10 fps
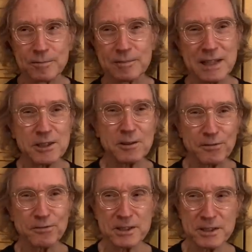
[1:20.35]
Gets a little
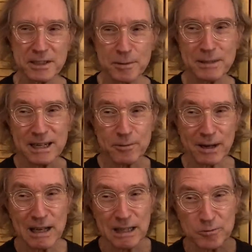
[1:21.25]
fuzzy there, but anyway,
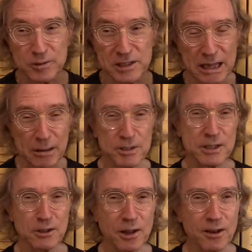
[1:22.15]
he was
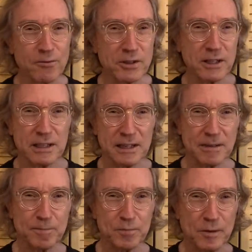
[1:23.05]
in love with
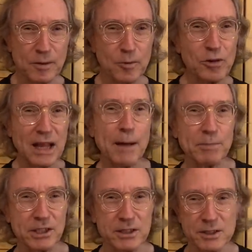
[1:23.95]
with
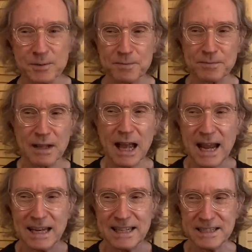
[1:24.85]
Apogees,
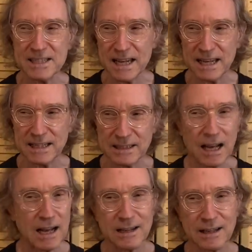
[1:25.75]
and he said,
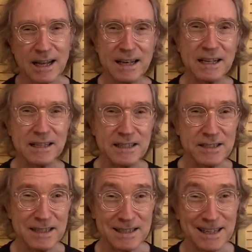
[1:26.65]
"Ah, I gotta get these
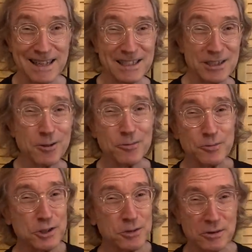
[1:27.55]
things." And I said,
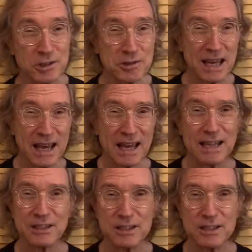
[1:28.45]
"You can't.